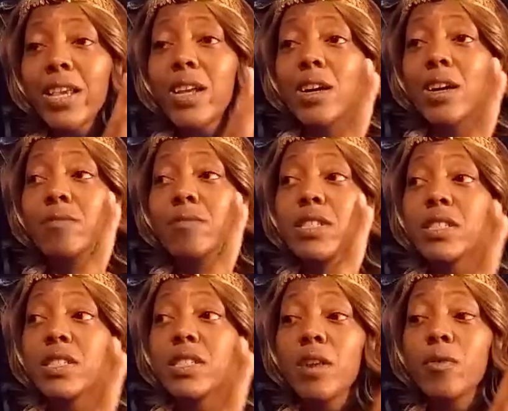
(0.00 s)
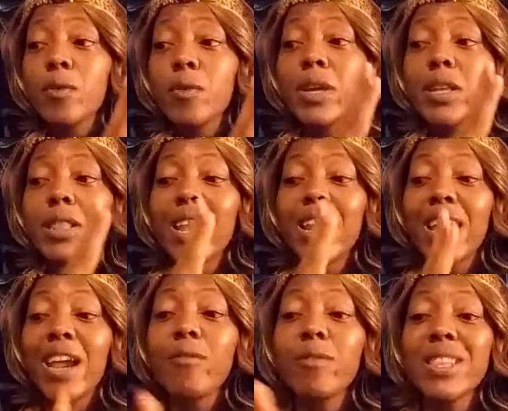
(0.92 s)
of discovering
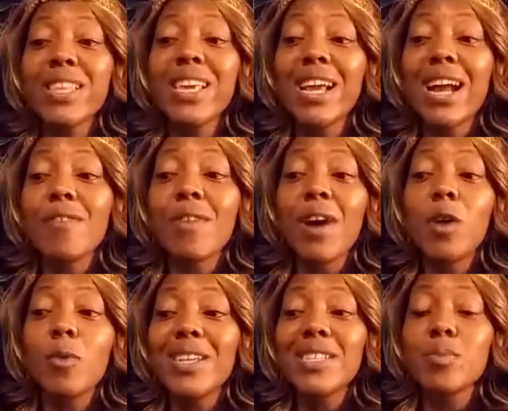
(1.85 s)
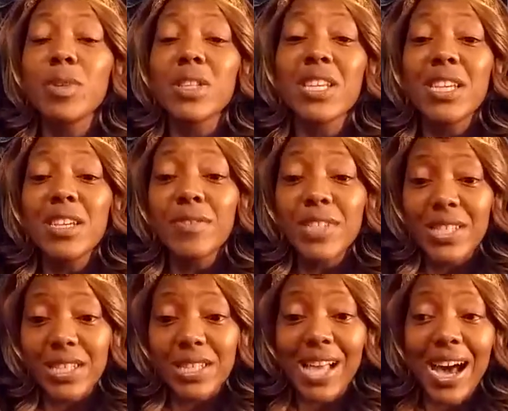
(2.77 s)
that everything I've always believed
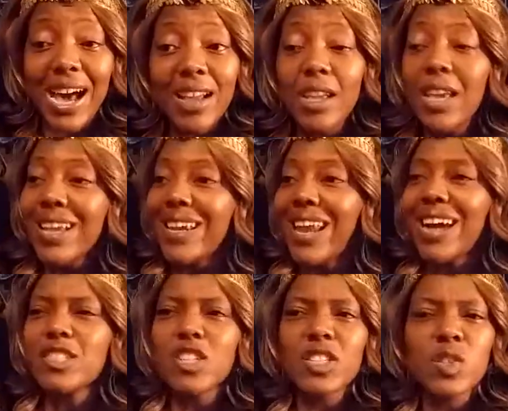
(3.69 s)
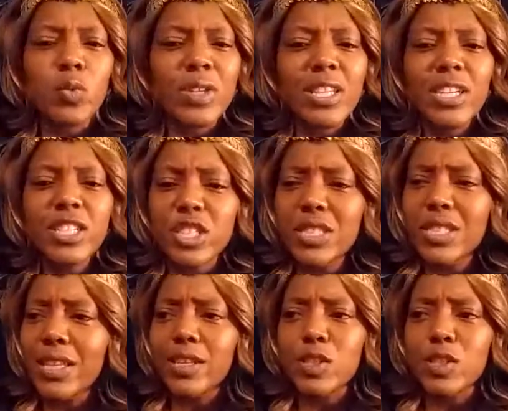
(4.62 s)
is a lie? Not just religiously and